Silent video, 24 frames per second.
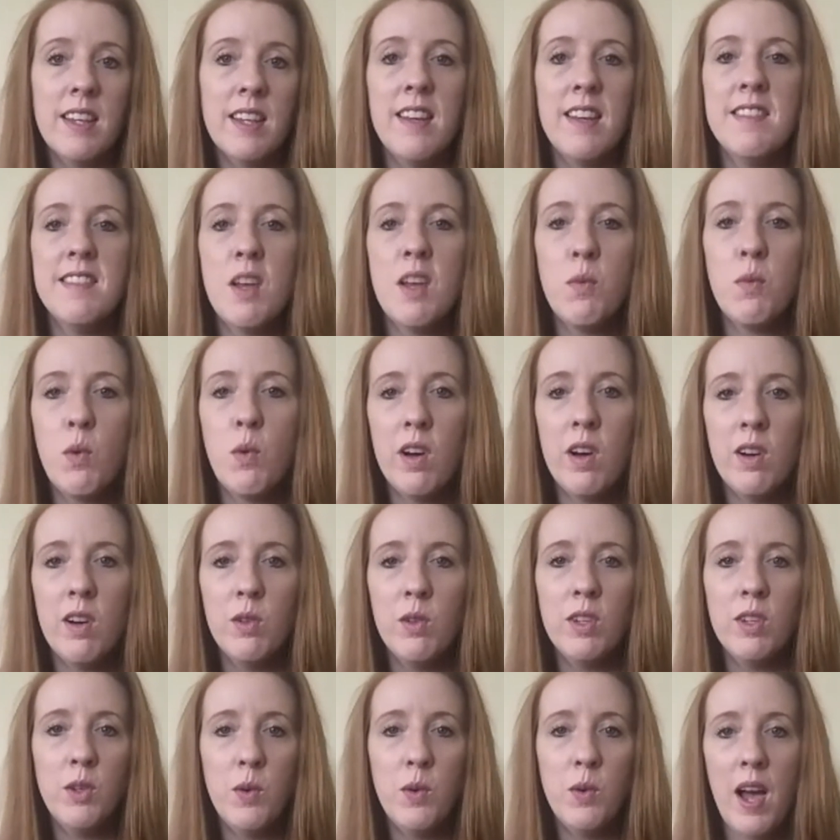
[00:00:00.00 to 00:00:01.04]
And I said,
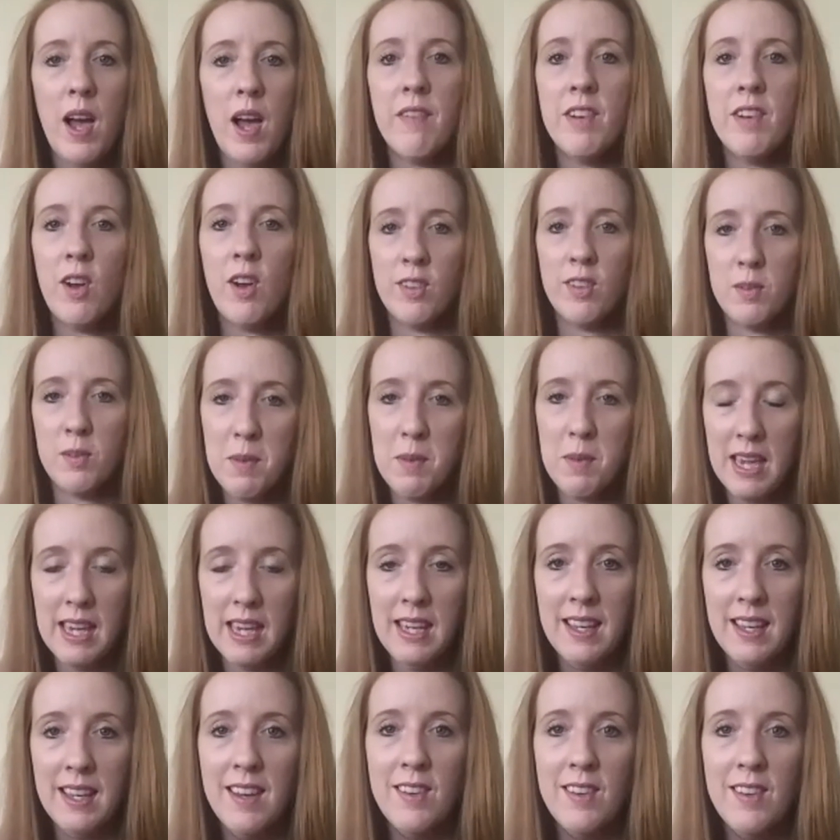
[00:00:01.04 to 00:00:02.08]
well, you haven't asked
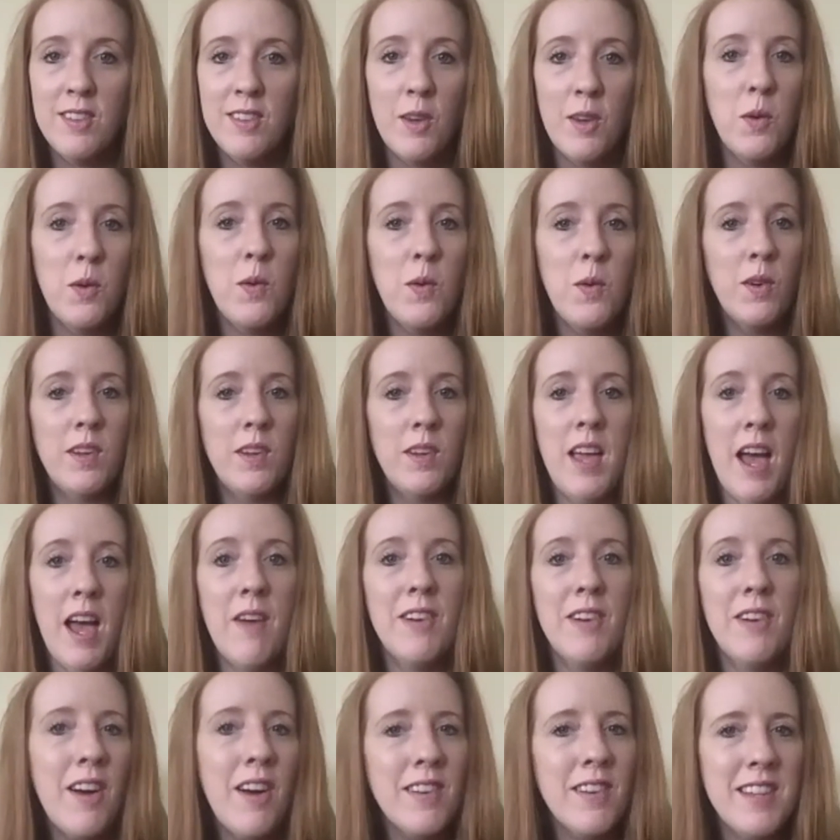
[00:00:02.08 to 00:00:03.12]
me, so you
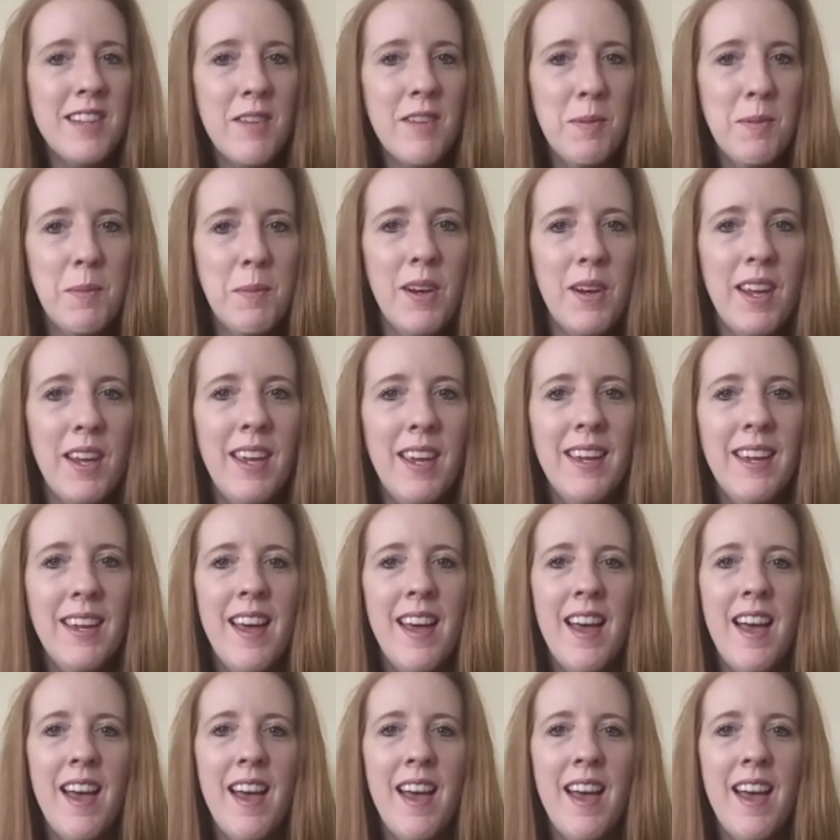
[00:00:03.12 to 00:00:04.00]
haven't asked everybody.